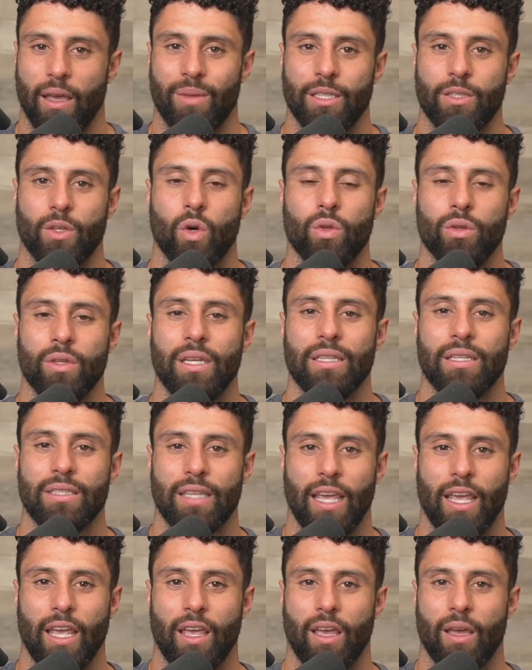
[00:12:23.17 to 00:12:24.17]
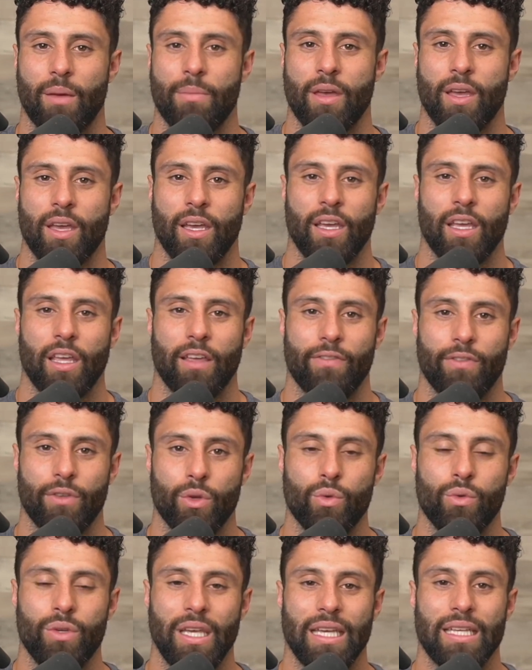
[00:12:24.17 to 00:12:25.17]
It's only a scam if
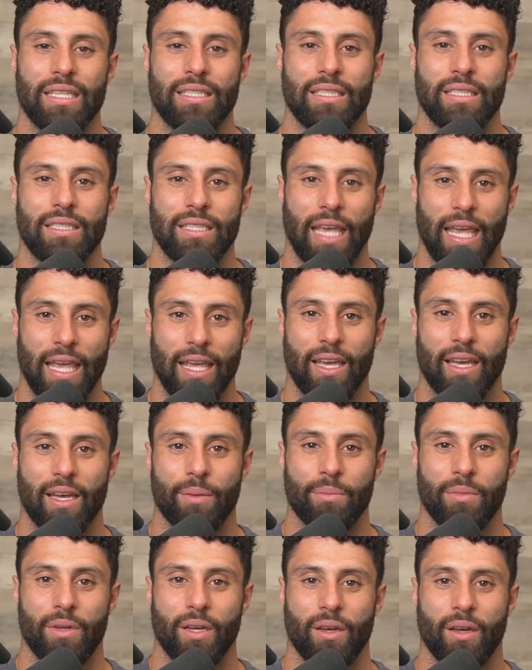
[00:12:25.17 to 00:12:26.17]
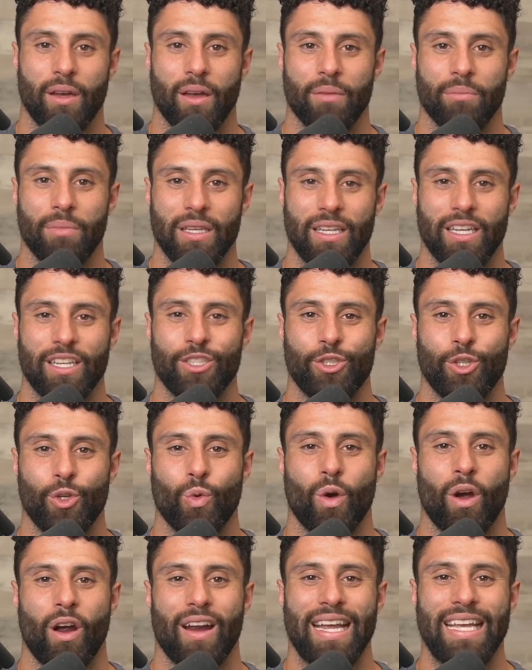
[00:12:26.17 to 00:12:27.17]
you get scammed because you
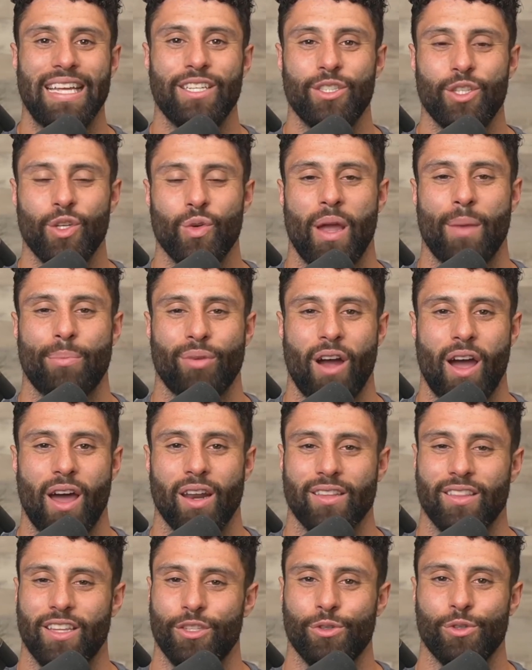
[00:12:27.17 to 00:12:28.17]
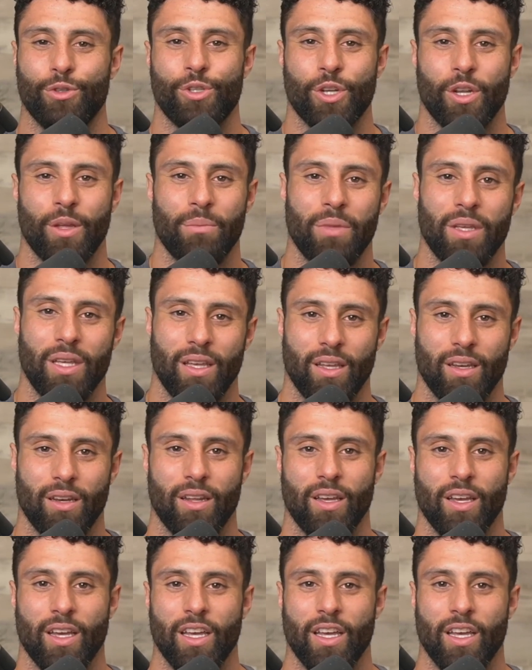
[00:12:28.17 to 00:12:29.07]
are into a product that you shouldn't be in.